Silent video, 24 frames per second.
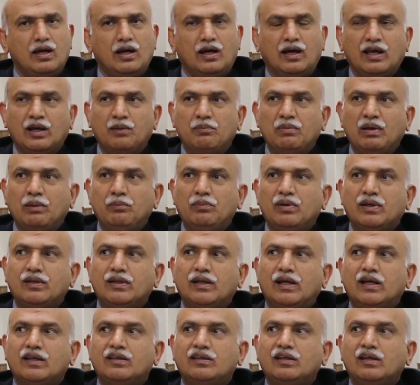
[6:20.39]
I remember
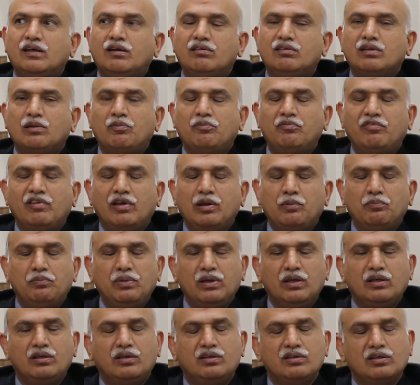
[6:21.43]
that there is a very
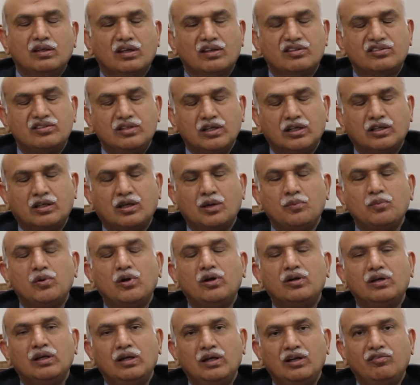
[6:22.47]
big Sikh
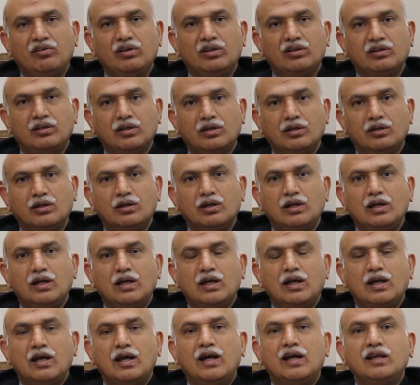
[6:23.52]
community living there,
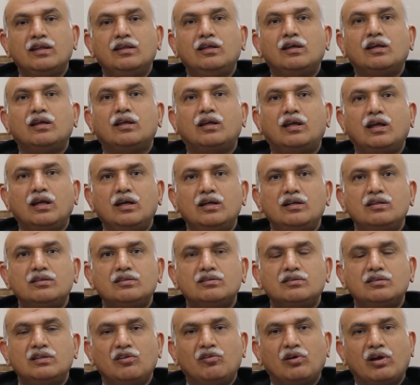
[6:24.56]
and their
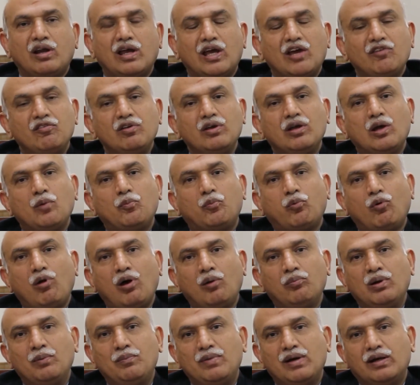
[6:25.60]
kids, they were having a
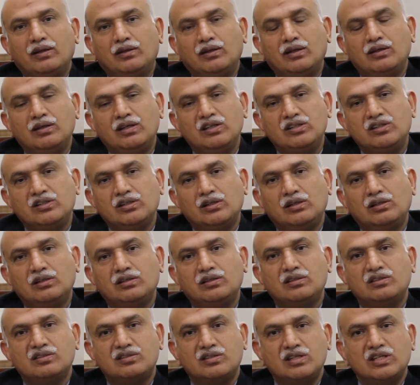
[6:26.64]
problem at the initial
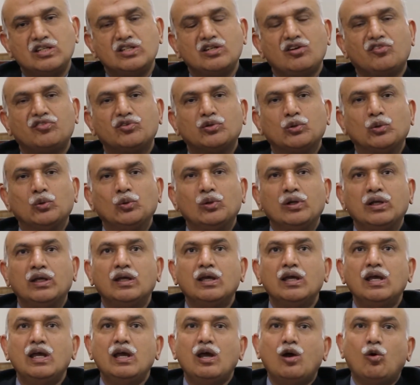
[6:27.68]
stage of
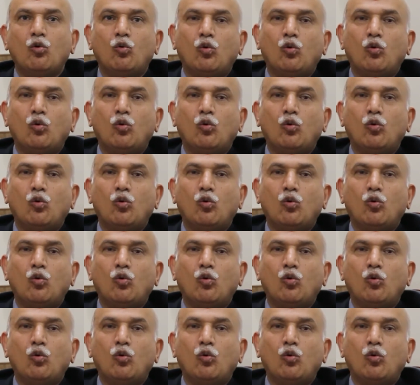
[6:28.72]
schooling.